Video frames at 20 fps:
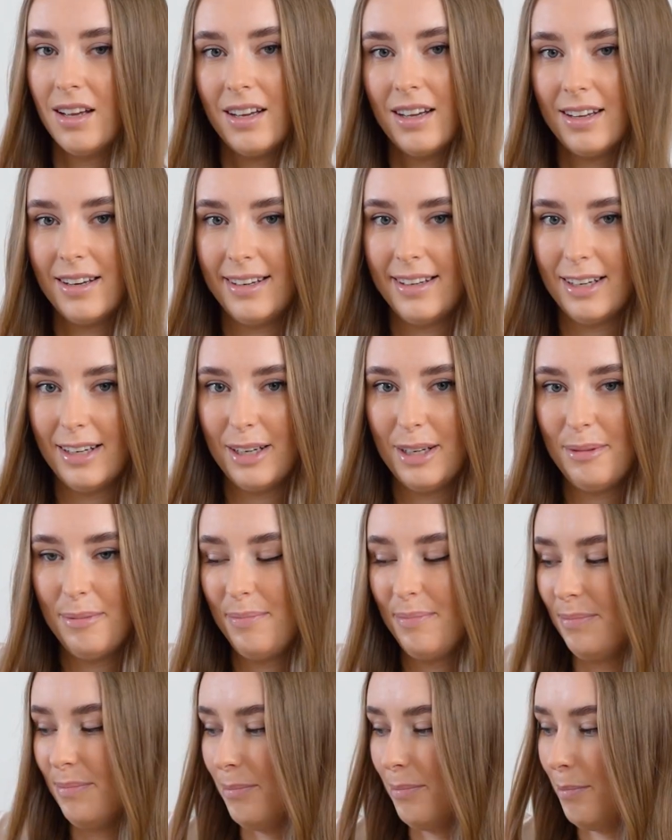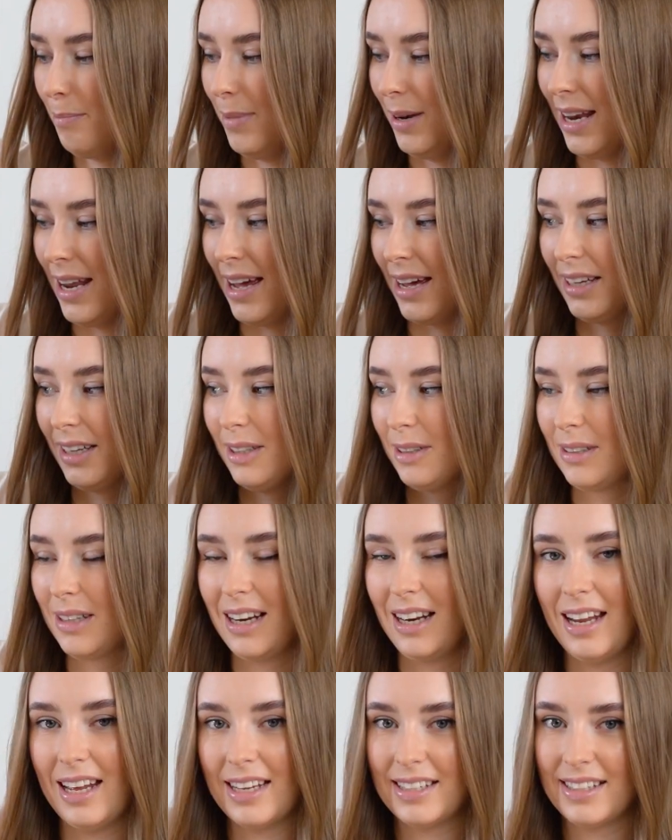a little black
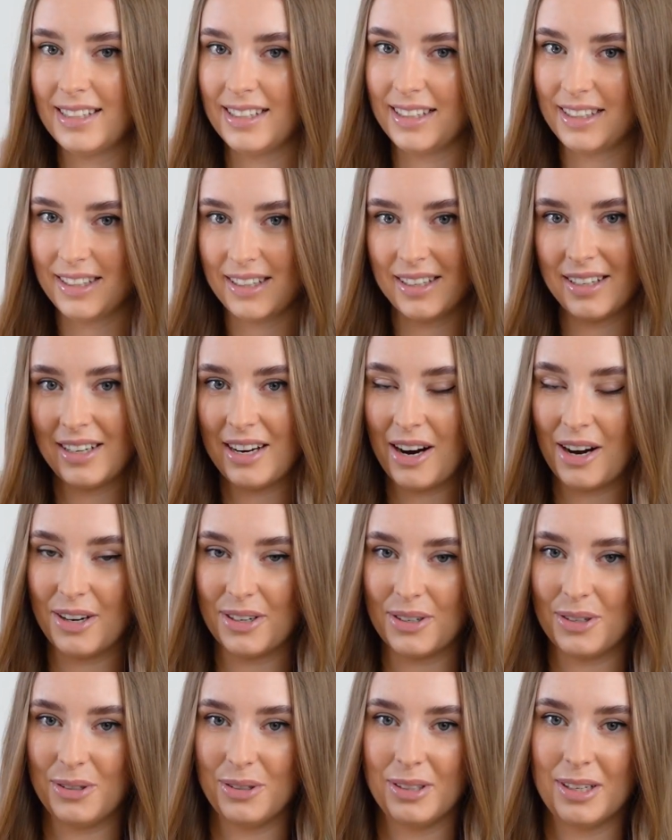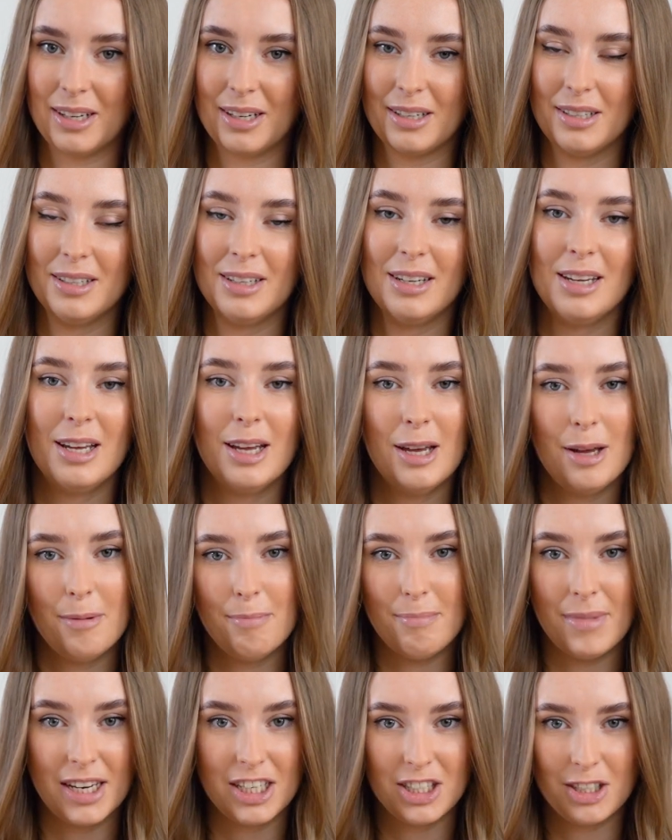classic card holder
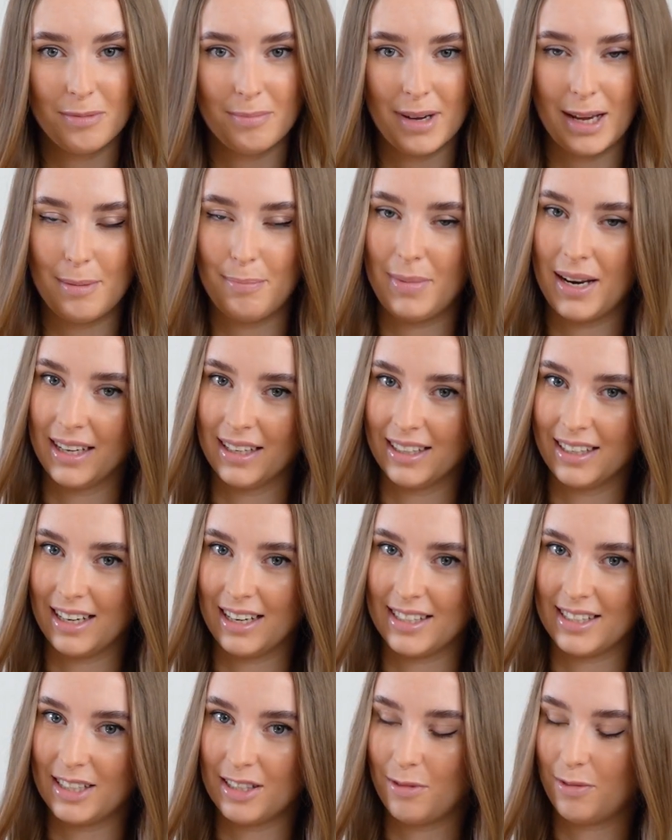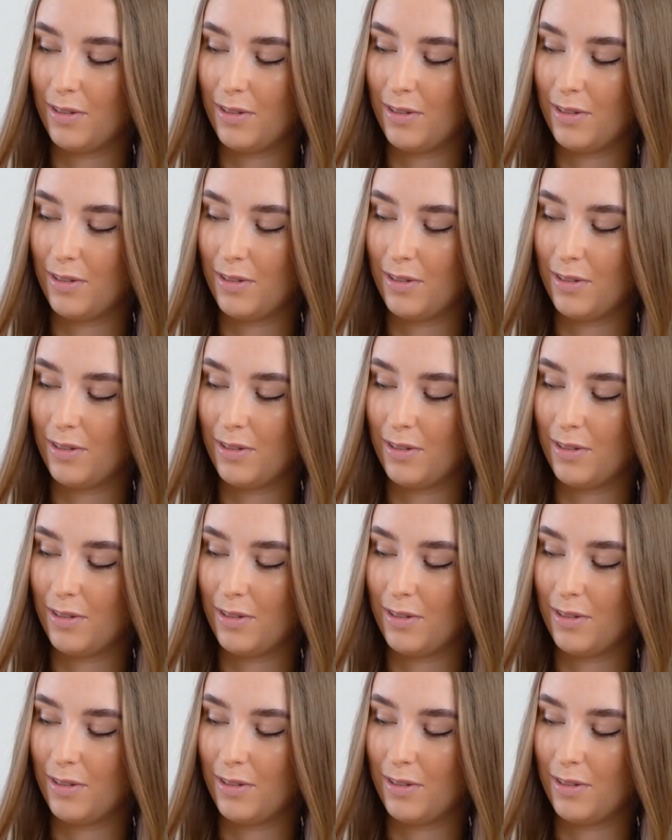matching my black classic